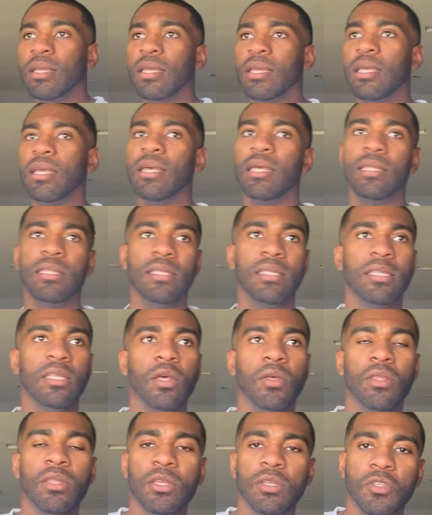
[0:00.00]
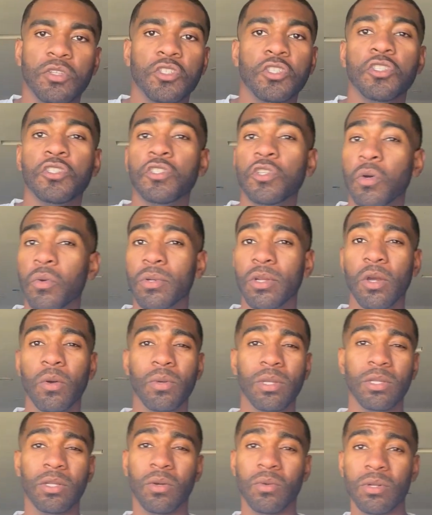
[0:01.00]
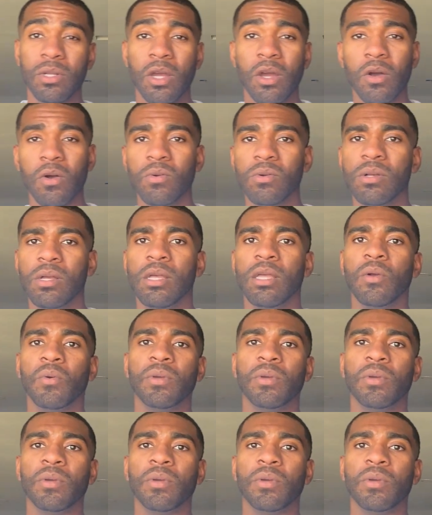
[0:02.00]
and you just don't know what you don't know.